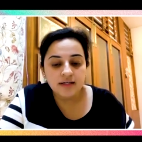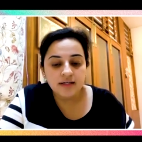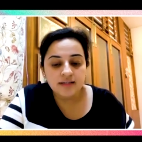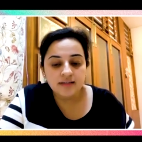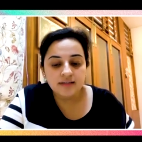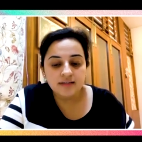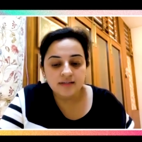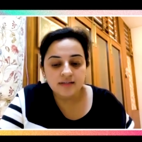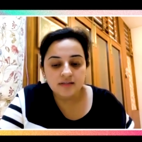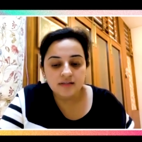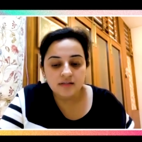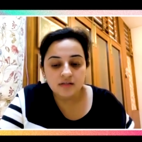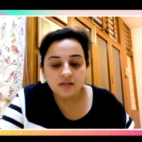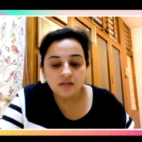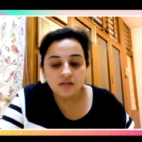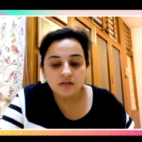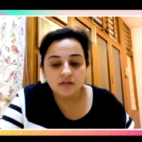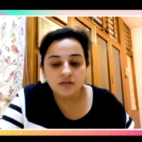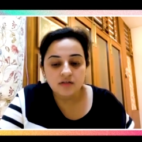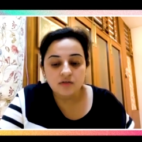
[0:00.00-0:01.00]
it is
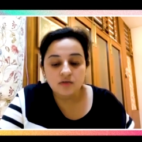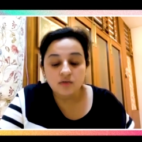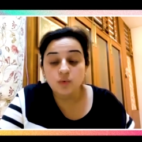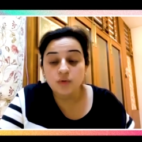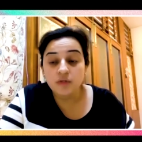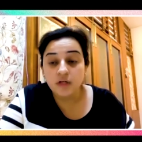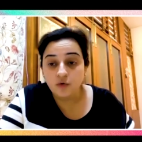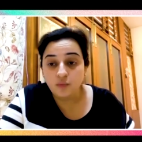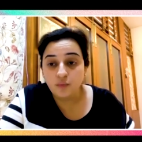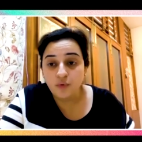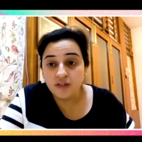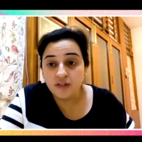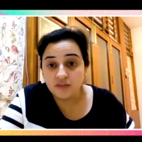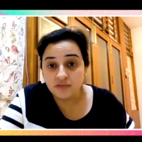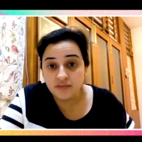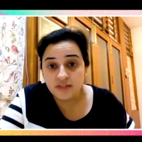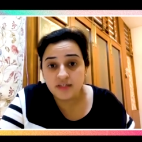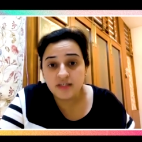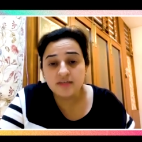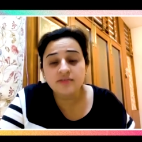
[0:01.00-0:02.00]
uh, without
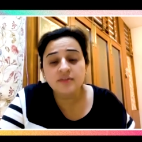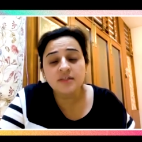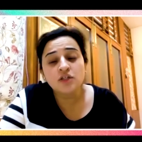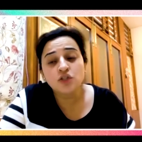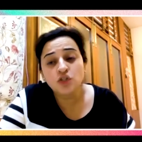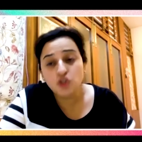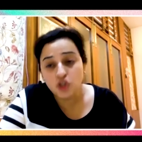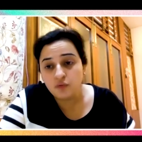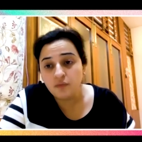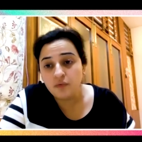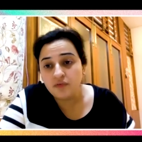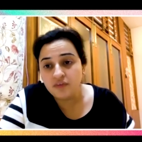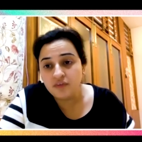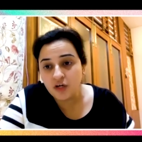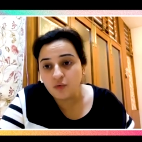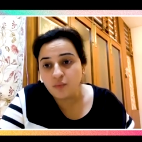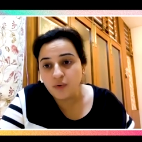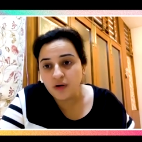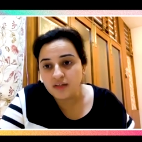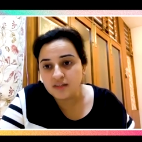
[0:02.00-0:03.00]
preservatives. It should be
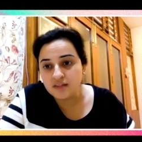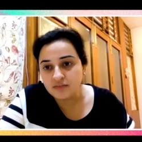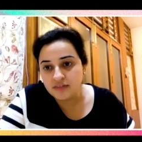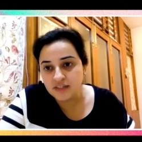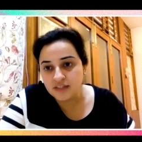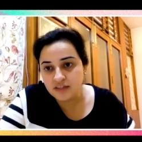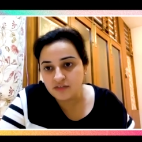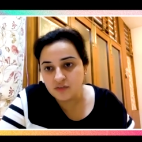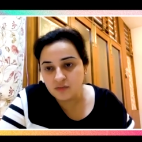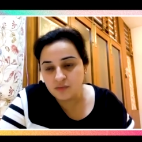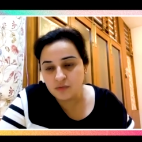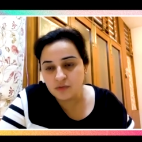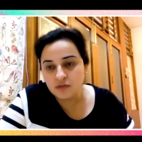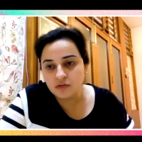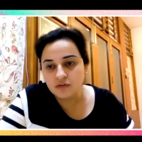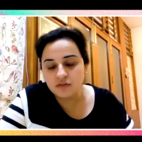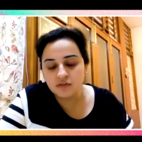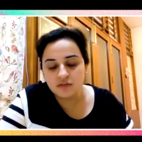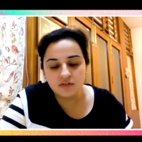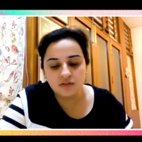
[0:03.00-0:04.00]
without preservatives
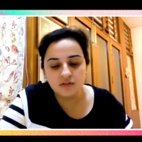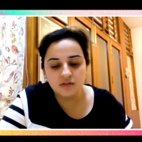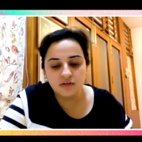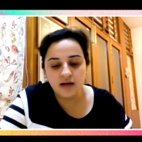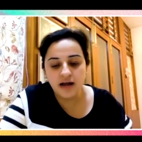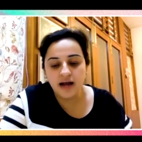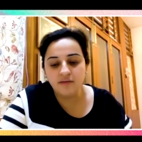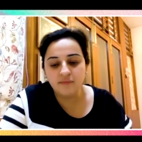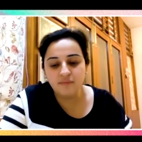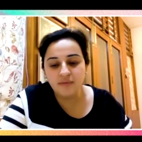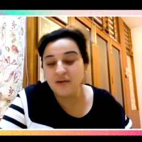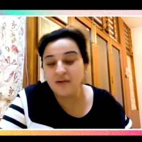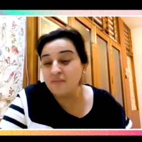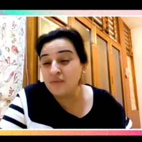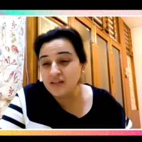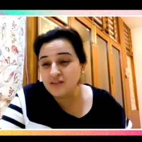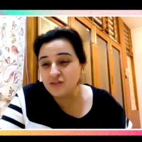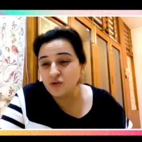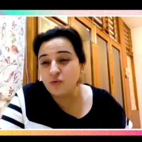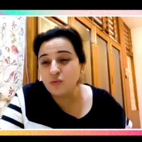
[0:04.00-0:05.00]
because uh, handmade
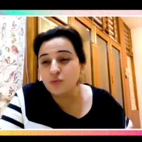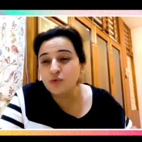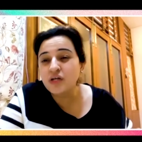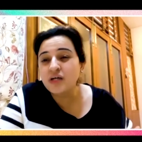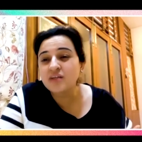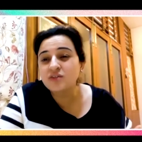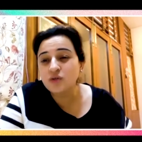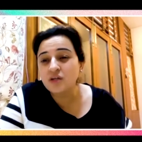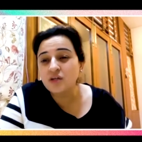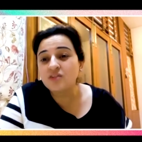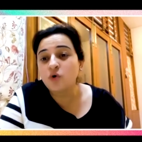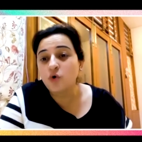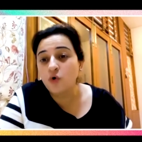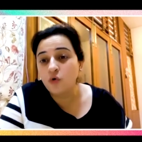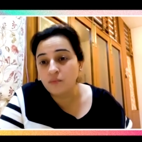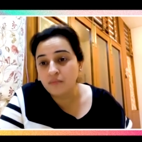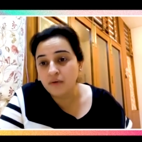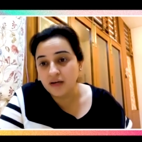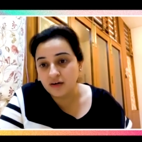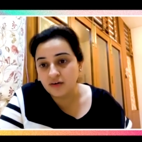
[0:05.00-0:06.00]
means almost as good as
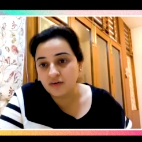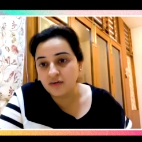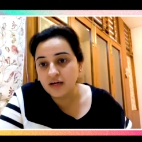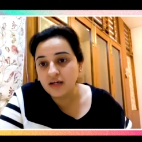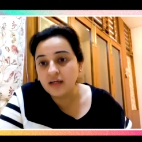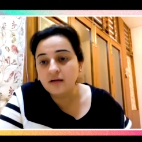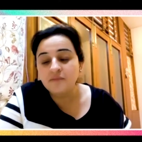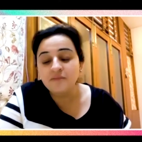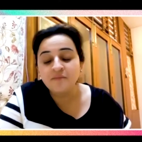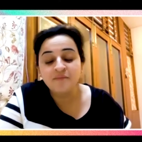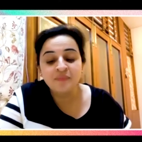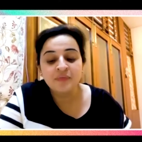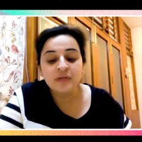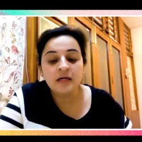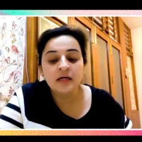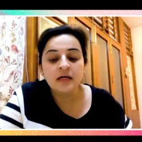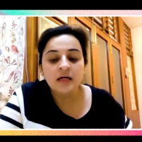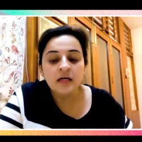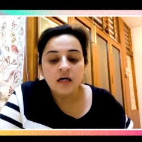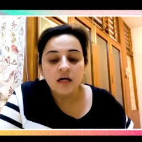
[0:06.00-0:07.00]
homemade, right?
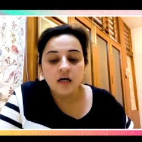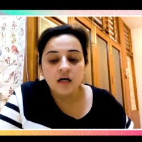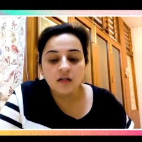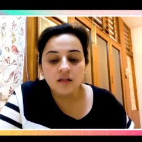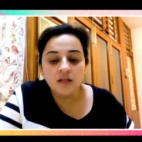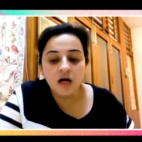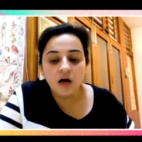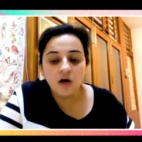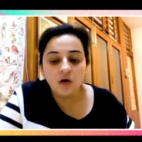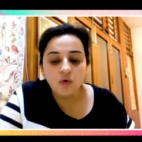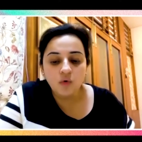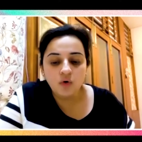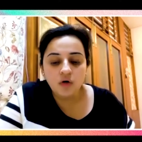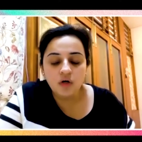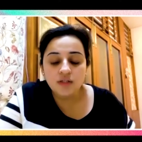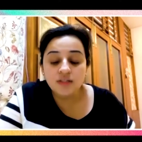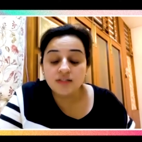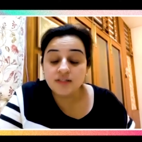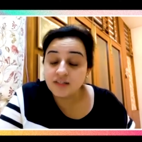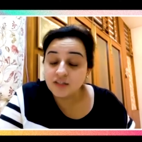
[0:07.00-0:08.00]
Uh, now,
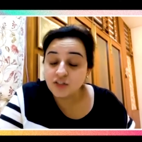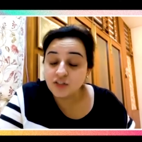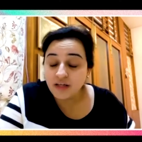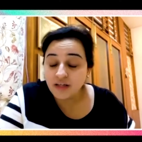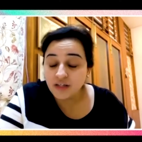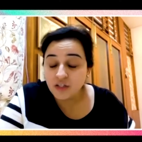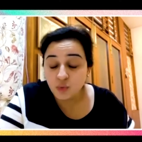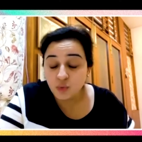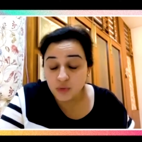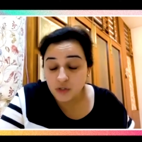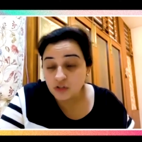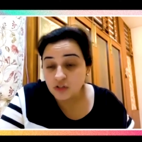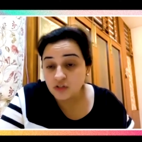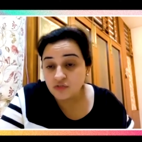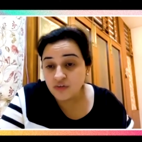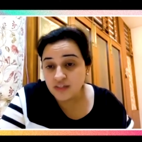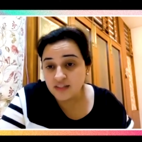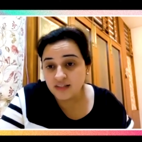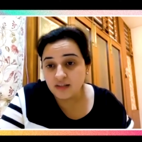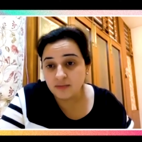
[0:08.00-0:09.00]
this is a challenge we also
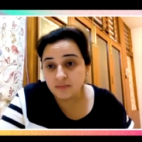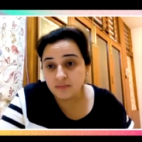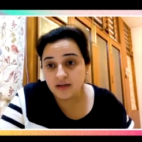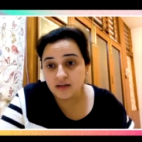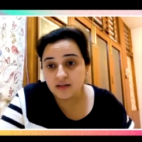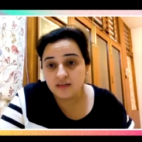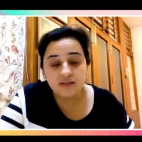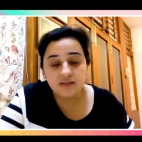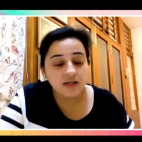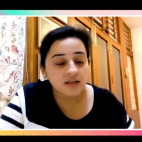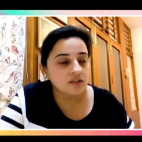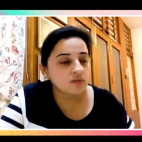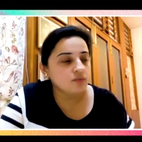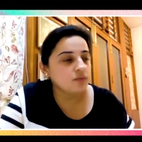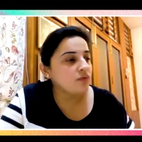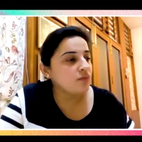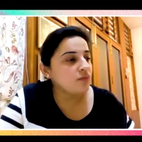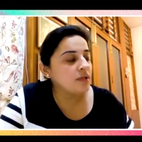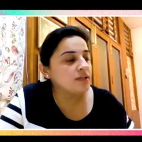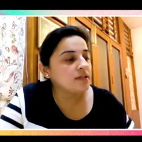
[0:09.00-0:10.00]
faced at the Baker's Dozen.
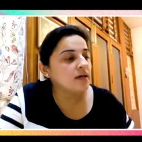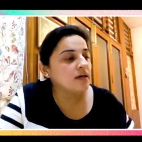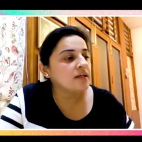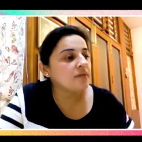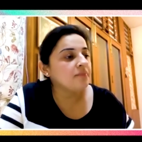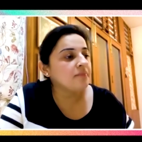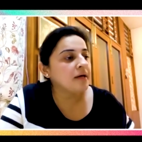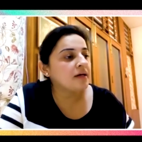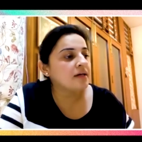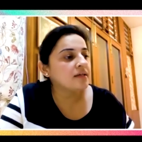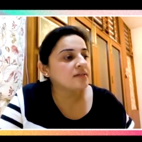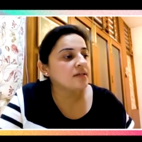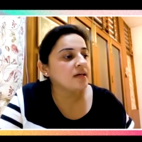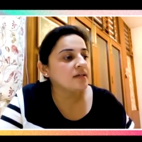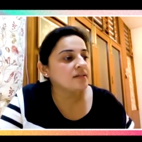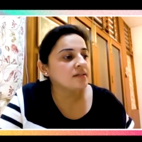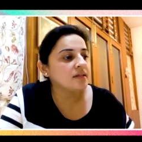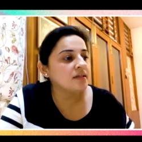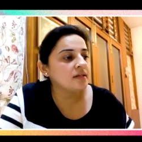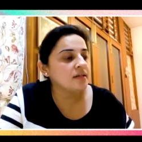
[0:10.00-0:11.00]
When we started Baker's
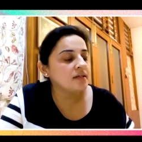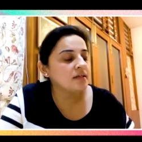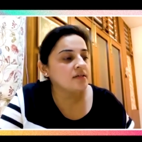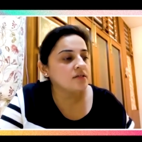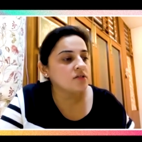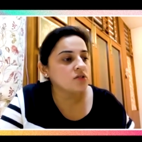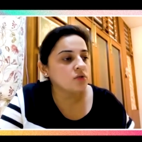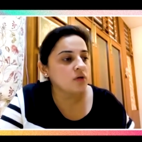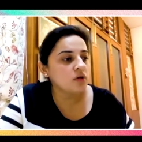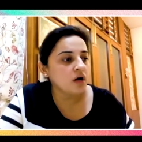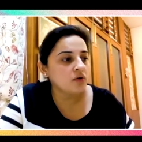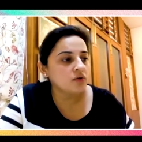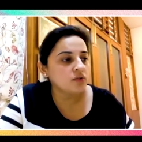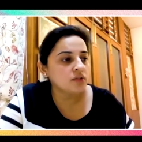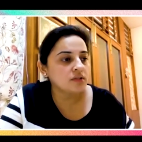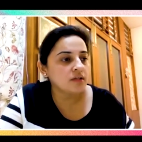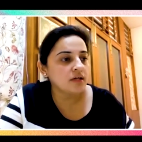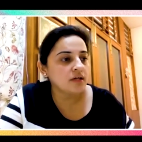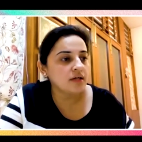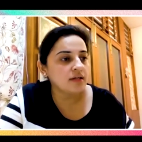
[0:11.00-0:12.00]
Dozen in the year
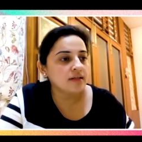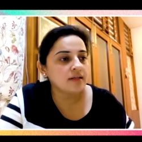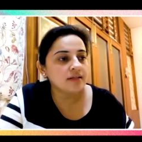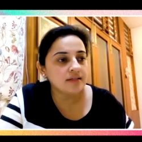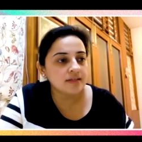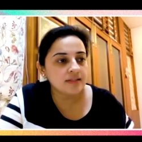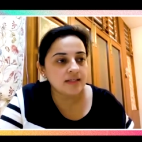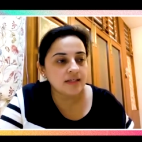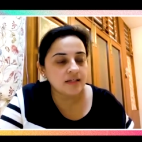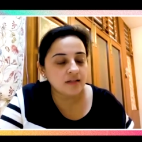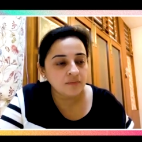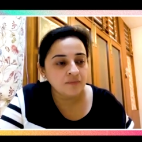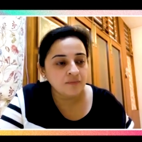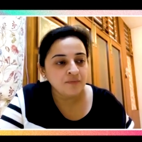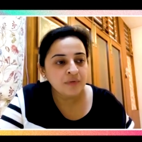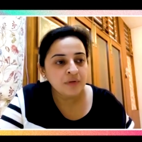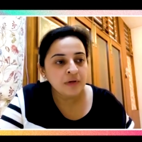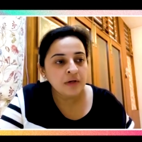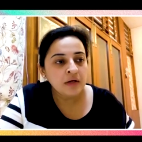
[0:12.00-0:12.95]
2013,